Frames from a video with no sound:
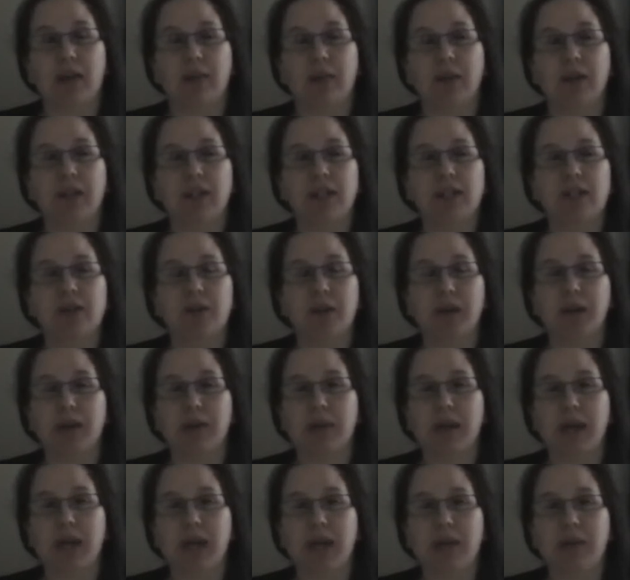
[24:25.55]
when he's doing a
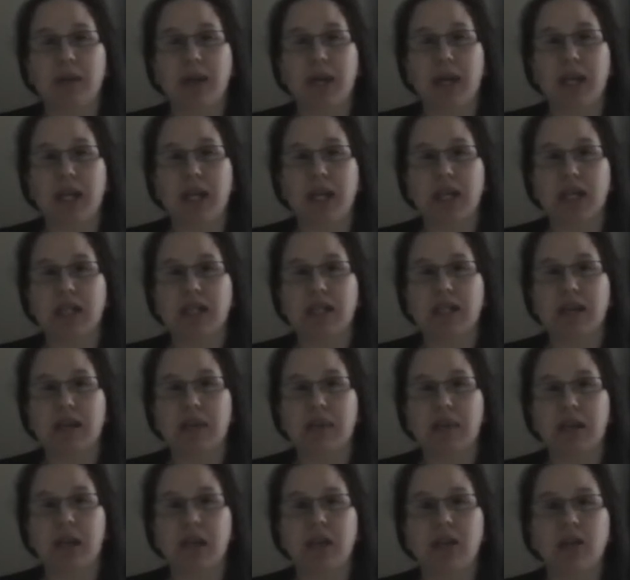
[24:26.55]
pee in his
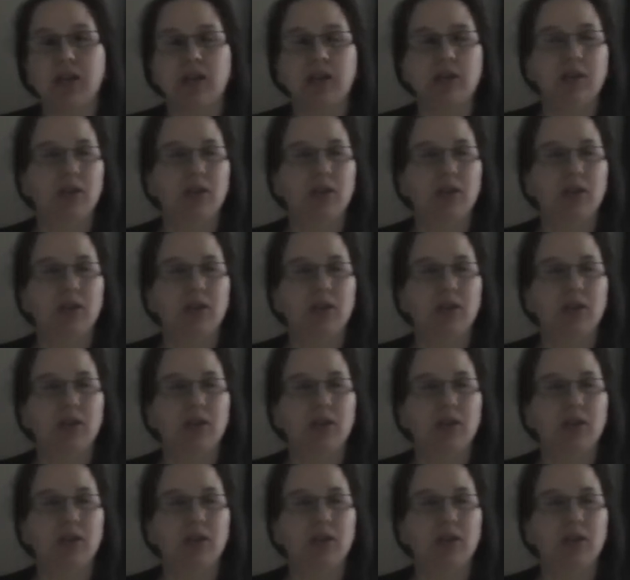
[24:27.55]
nappy.